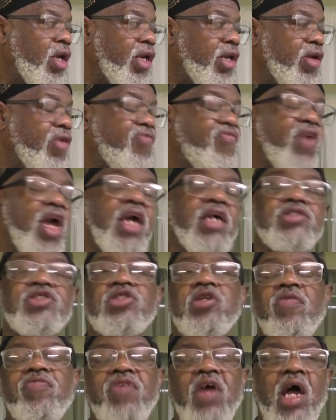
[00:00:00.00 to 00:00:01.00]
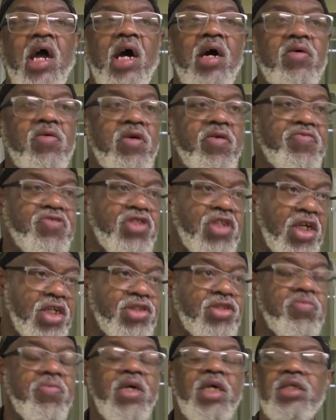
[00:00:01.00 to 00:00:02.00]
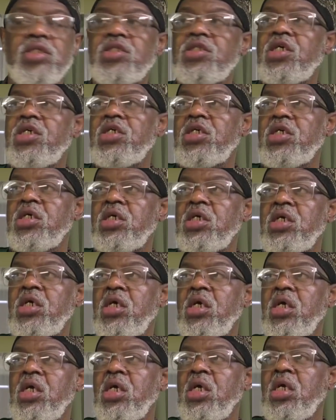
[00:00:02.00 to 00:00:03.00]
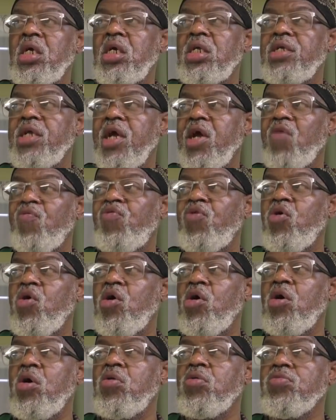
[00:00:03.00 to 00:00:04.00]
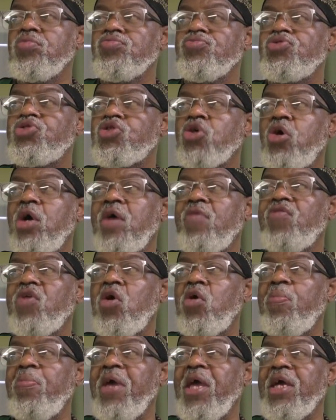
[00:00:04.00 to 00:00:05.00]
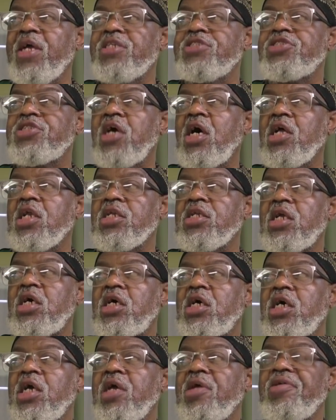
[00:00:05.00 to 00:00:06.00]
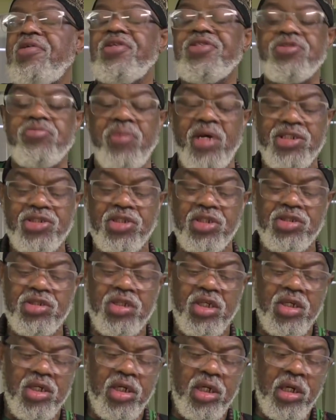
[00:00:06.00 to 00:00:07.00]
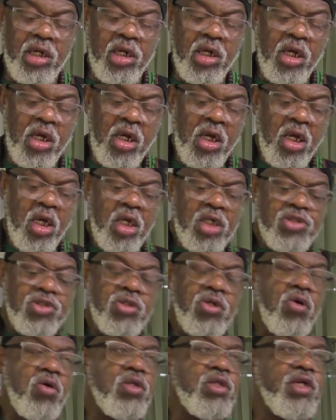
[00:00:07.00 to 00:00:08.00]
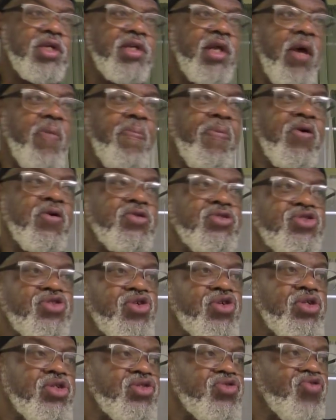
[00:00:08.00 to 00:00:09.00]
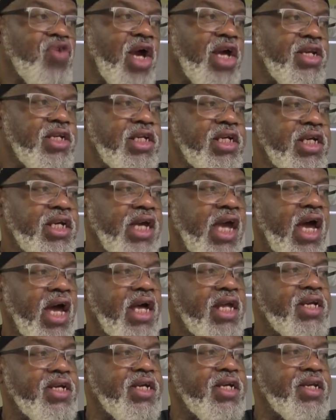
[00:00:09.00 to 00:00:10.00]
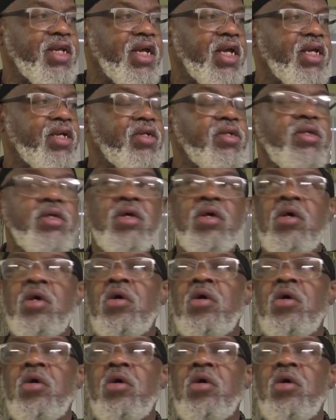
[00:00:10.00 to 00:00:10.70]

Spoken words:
in advance of the hour of judgment. Therefore, whomsoever obeys Allah and his messenger, surely that person is rightly guided, and